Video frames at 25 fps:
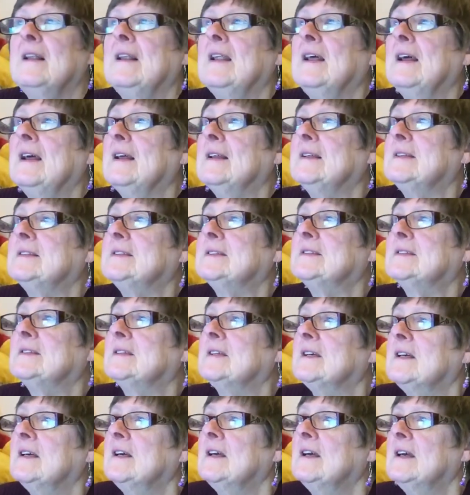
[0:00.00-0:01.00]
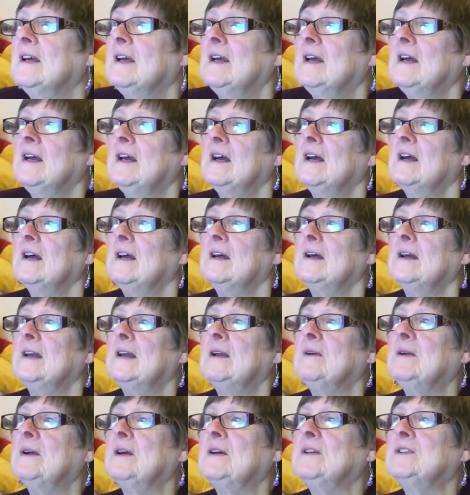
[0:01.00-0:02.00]
Let's
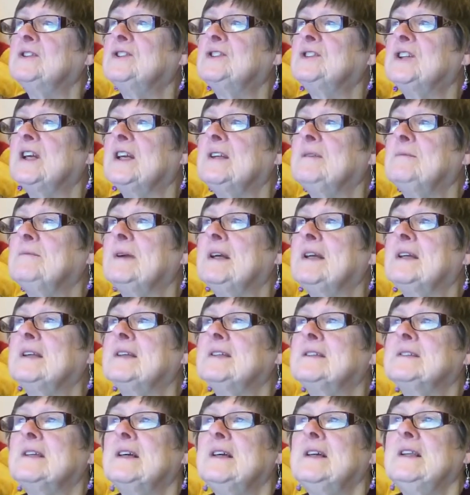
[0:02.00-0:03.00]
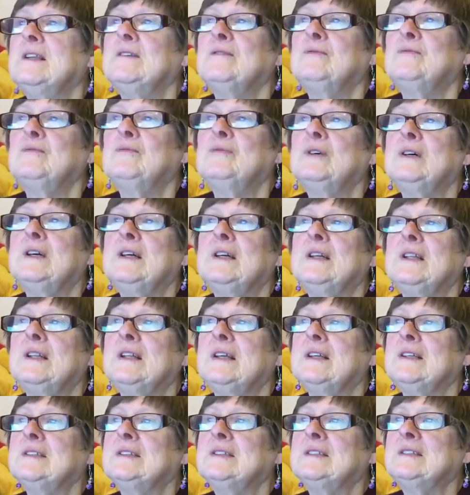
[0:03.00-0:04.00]
here we are, Shade Makers Isle of Wight.
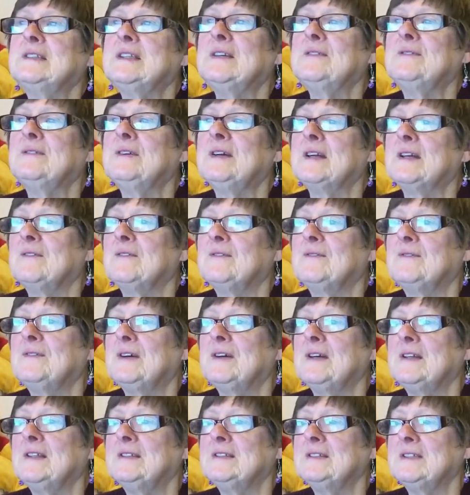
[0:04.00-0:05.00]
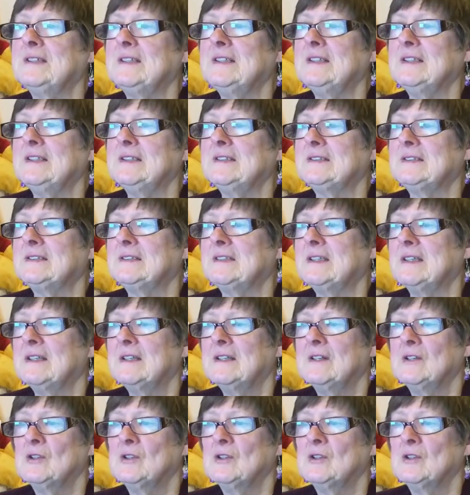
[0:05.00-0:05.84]
Let's see if I can find it.